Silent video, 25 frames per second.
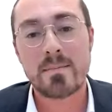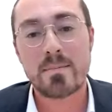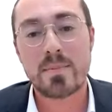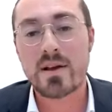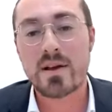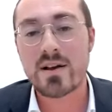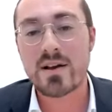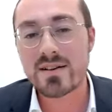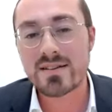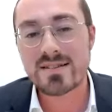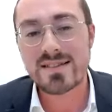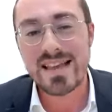
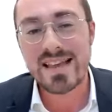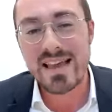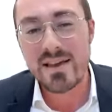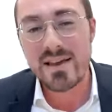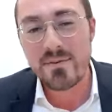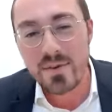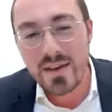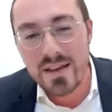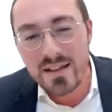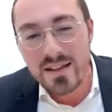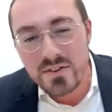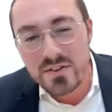Because if
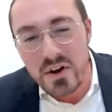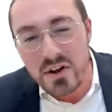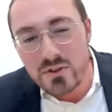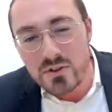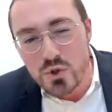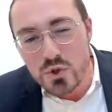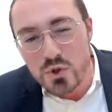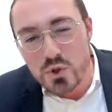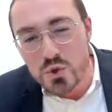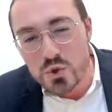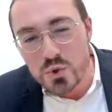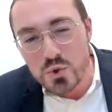he
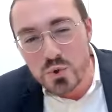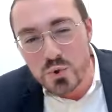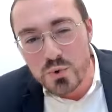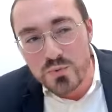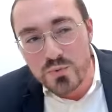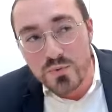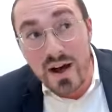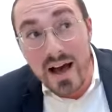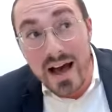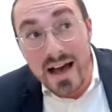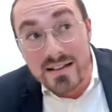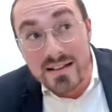does
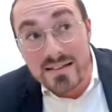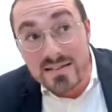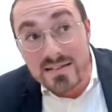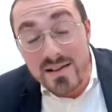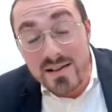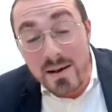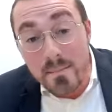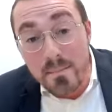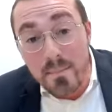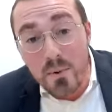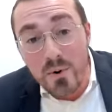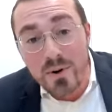tshuva at
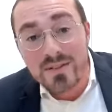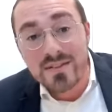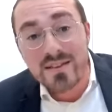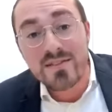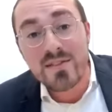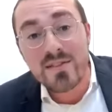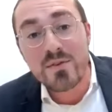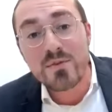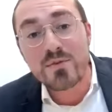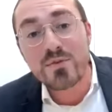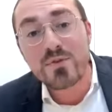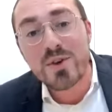some point
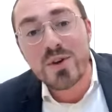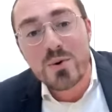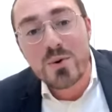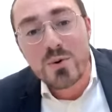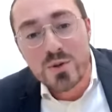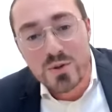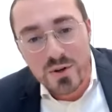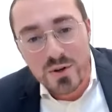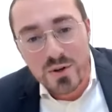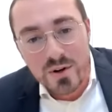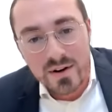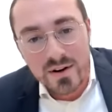in the
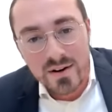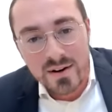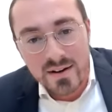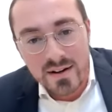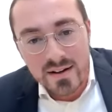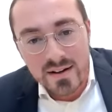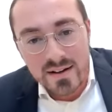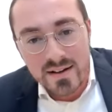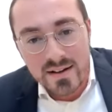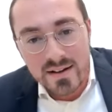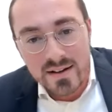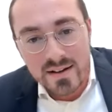future,
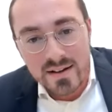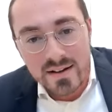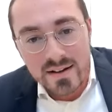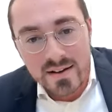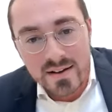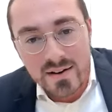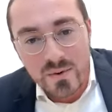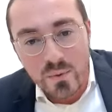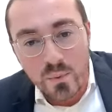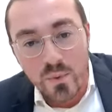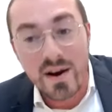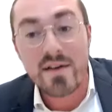
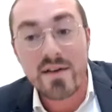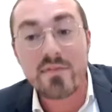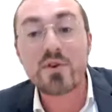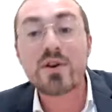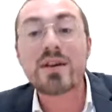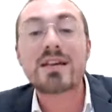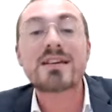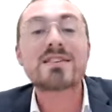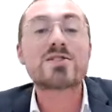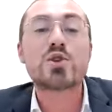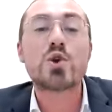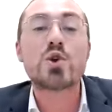whatever
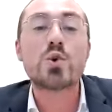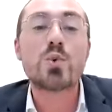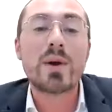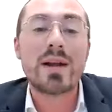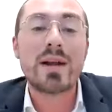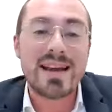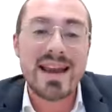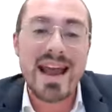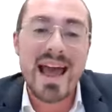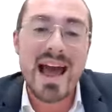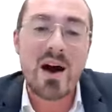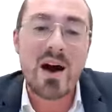he's
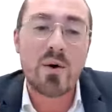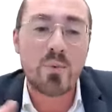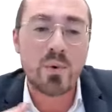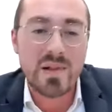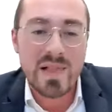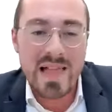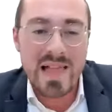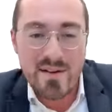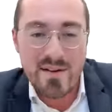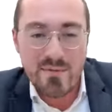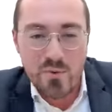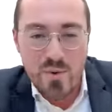doing now
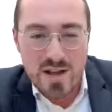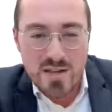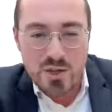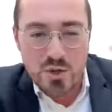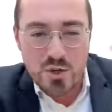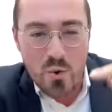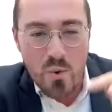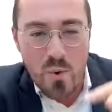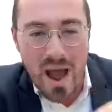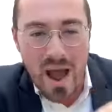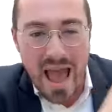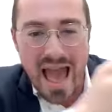will have
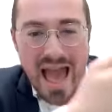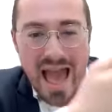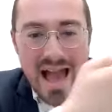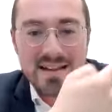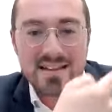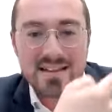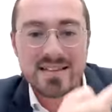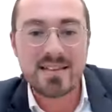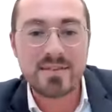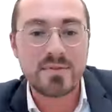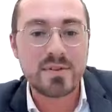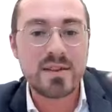
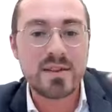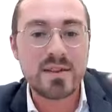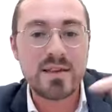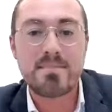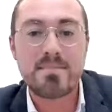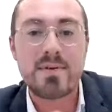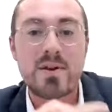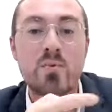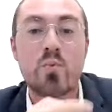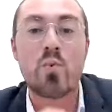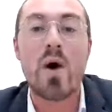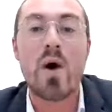retroactively
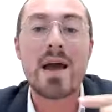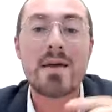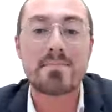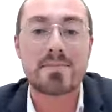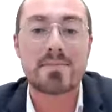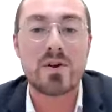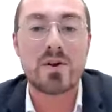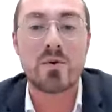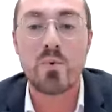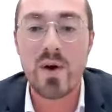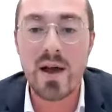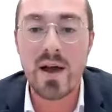been
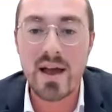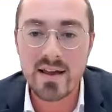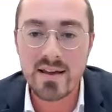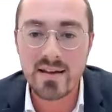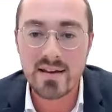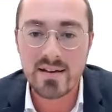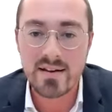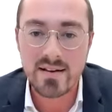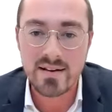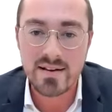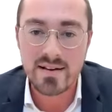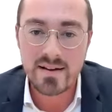wiped
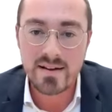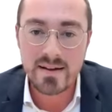away.